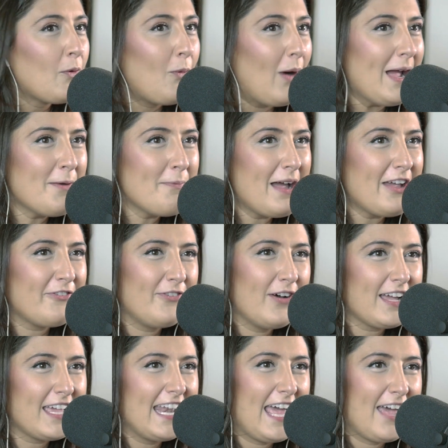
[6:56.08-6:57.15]
"Why am I
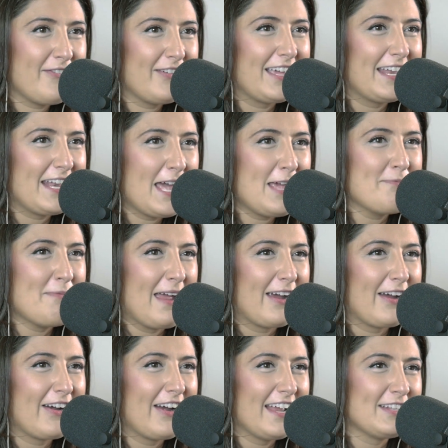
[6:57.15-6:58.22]
fucking having a
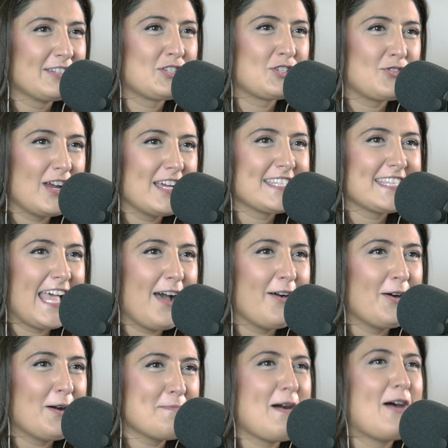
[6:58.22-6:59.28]
nightmare and stressed
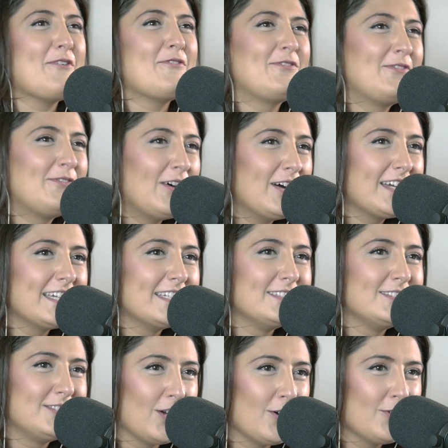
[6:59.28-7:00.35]
out about
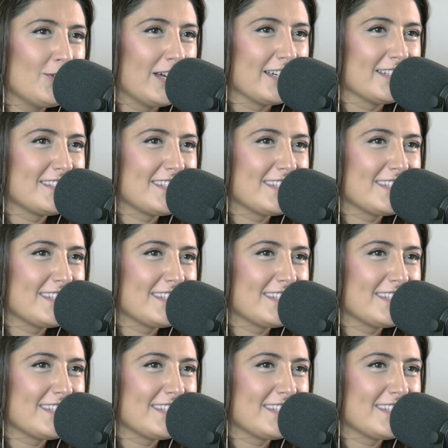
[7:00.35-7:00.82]
fucking donuts?"